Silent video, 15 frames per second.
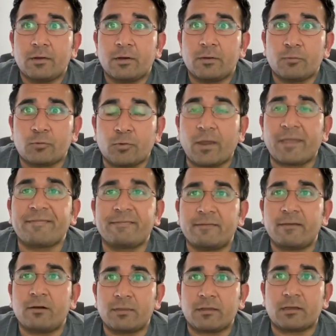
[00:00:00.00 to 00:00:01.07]
right
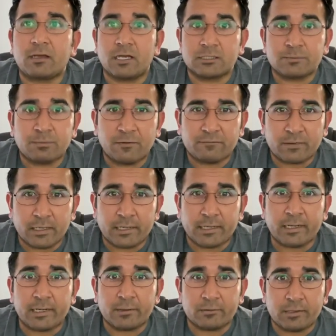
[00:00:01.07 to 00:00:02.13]
there on the cusp of
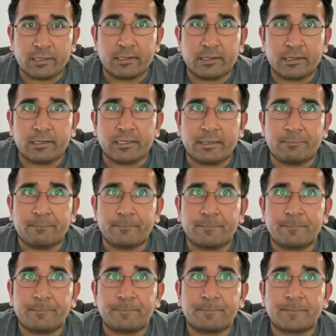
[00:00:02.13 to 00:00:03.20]
getting into the Indian team.
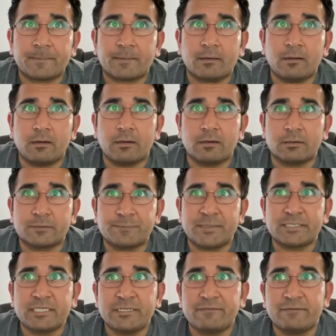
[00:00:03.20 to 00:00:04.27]

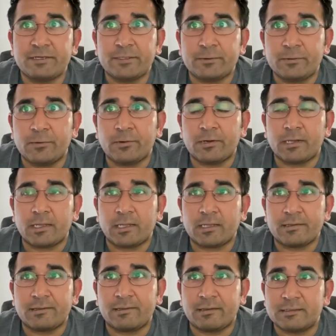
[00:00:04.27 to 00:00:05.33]
Especially when you know
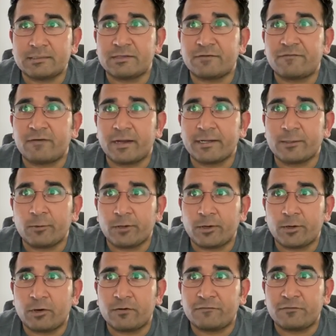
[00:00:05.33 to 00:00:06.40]
that there is a fight going
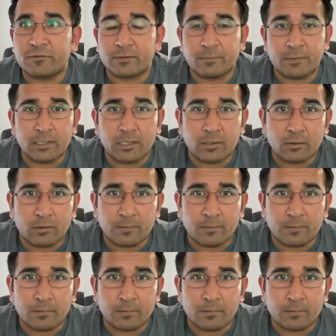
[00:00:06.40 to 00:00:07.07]
on for the middle order